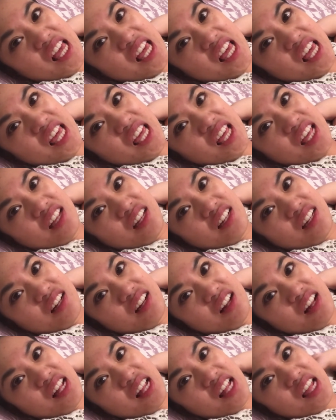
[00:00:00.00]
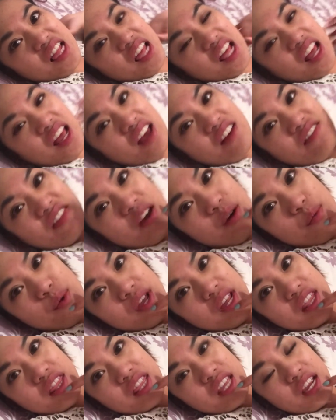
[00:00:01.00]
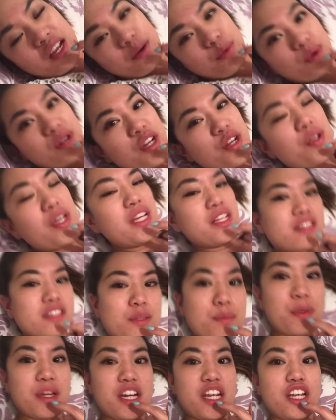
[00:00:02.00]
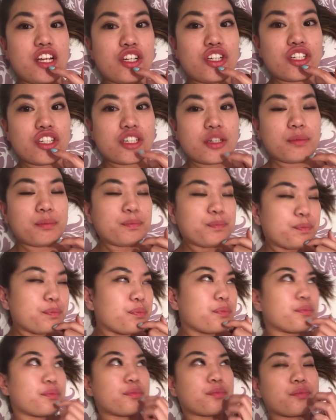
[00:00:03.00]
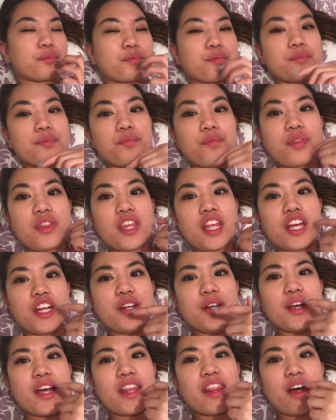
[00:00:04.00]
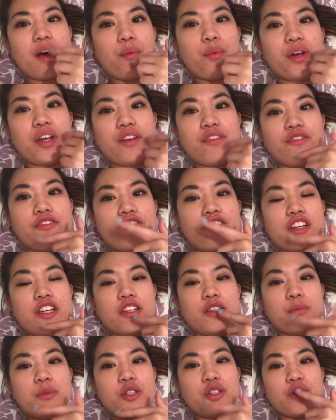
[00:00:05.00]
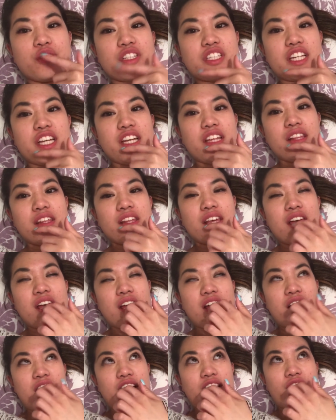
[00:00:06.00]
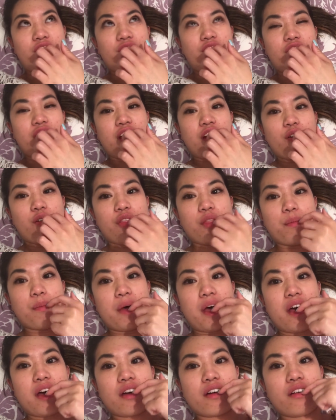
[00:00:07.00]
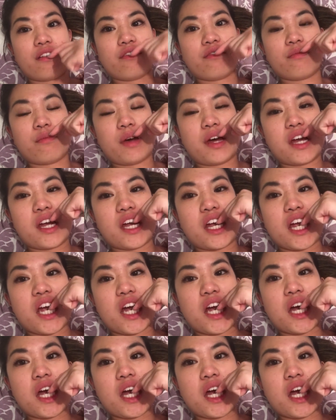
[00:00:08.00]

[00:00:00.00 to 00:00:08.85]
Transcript: Uh, I have that weird thing when you eat spinach and you get that weird film on your teeth. I get it on the back of my